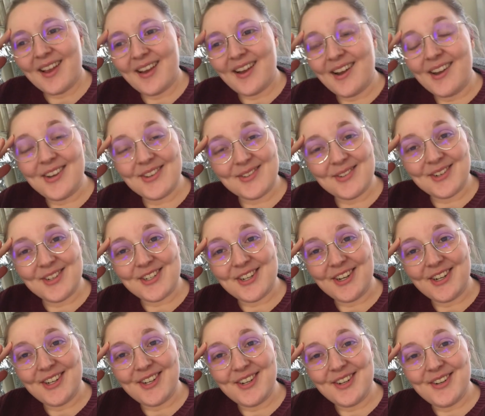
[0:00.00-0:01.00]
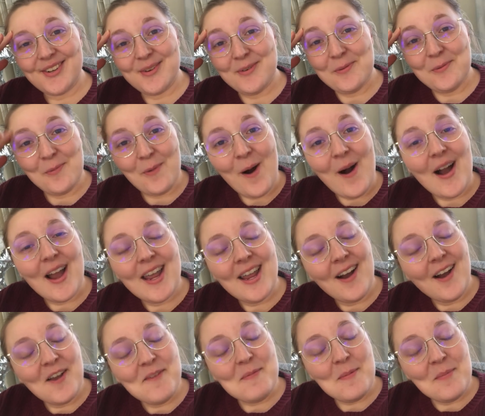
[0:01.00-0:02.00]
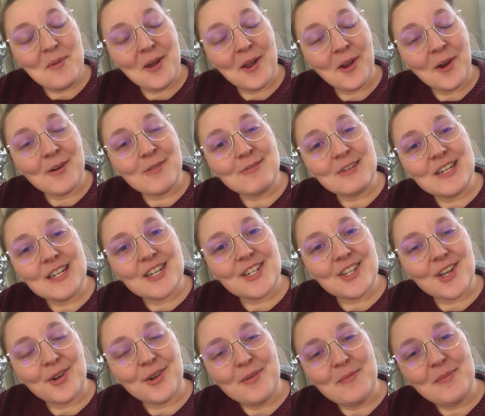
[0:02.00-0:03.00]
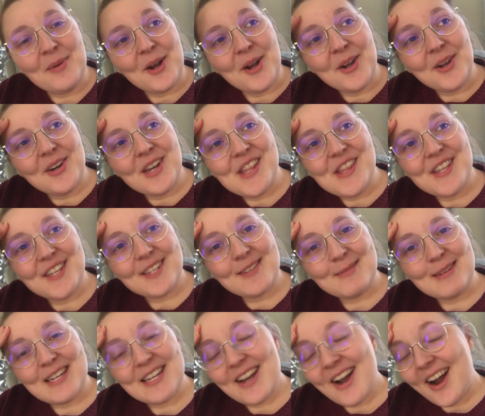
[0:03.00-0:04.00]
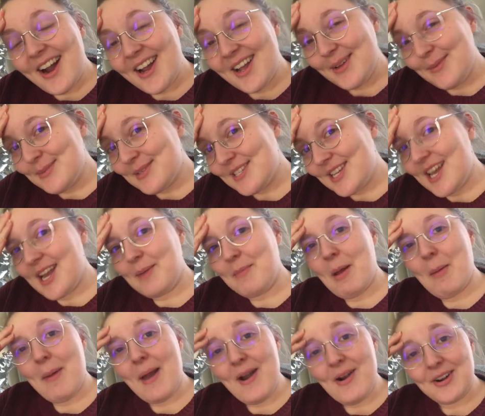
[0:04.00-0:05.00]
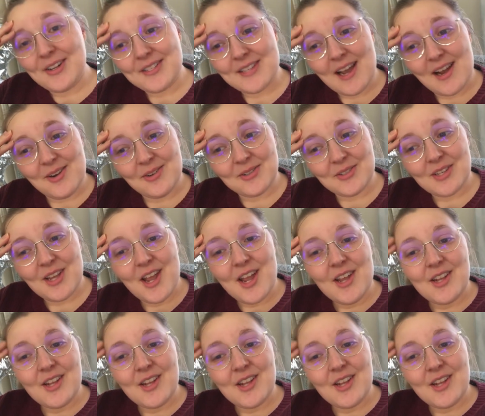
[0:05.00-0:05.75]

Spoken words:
I just want to show you why I've been putting off reading Shadow and Bone. This week I am staying at my parents' house